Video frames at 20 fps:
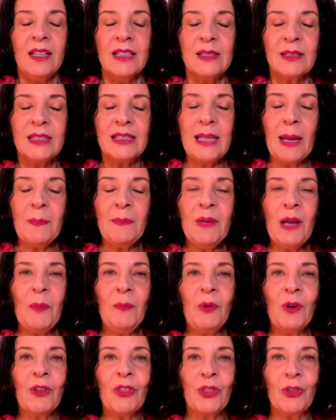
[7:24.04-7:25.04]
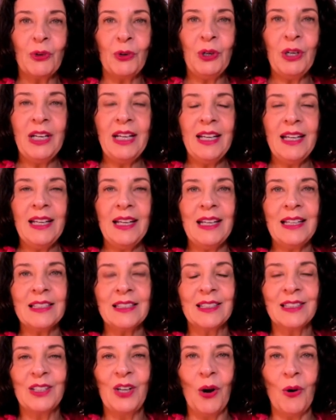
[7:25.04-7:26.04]
Step number three
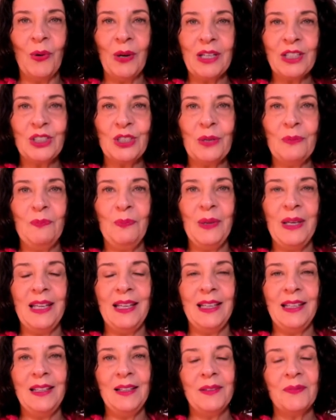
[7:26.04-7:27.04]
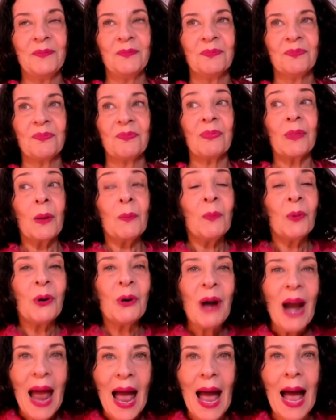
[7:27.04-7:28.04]
is going to be
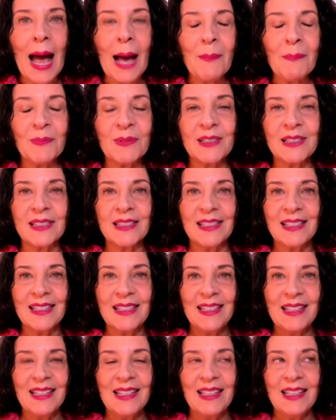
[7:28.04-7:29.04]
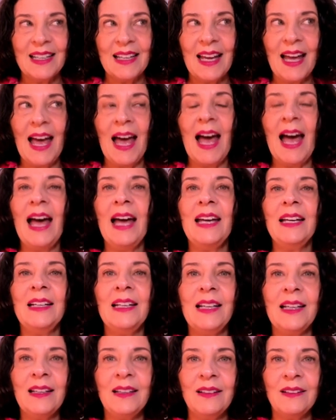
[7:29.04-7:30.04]
perhaps
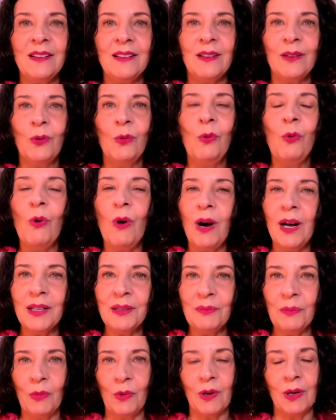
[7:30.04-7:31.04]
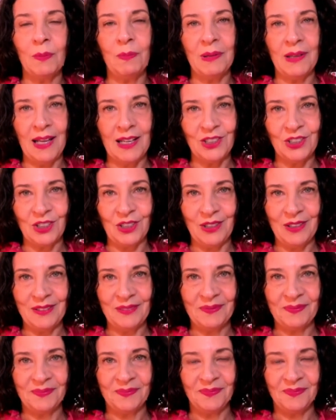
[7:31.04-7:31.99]
adding one more pleasure.